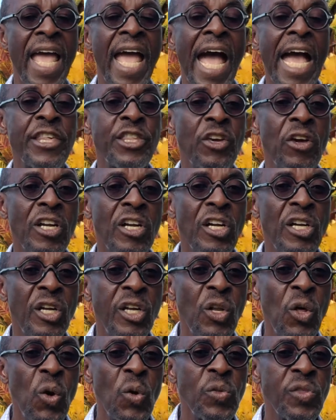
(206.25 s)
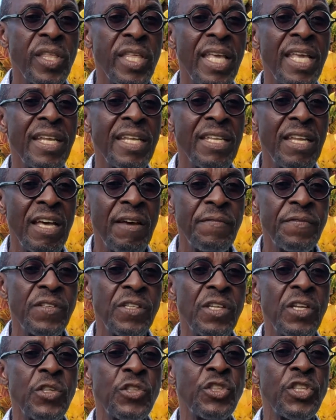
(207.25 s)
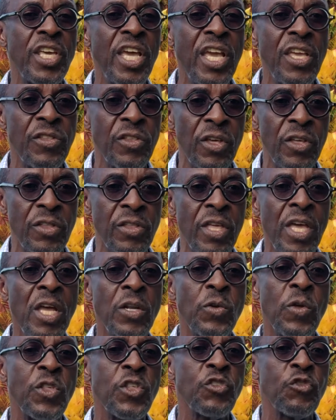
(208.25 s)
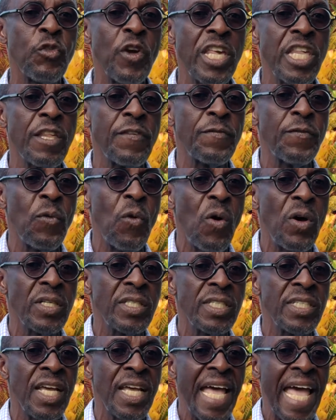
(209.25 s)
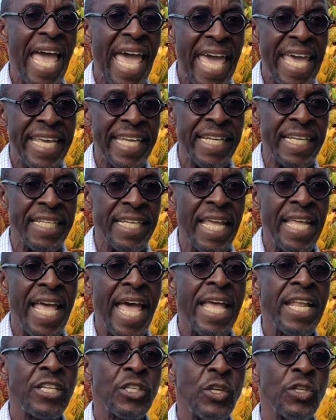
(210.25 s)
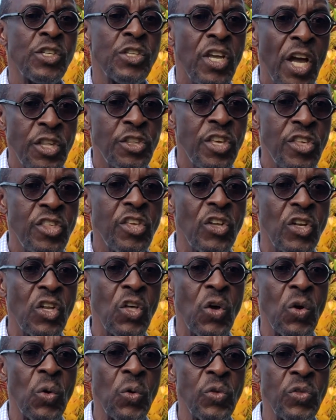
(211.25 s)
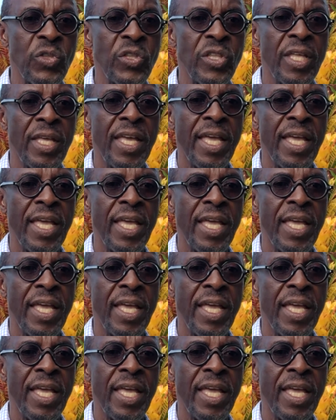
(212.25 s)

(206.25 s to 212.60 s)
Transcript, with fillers: and she got close enough to Jesus to stretch forth her hand to touch his clothes.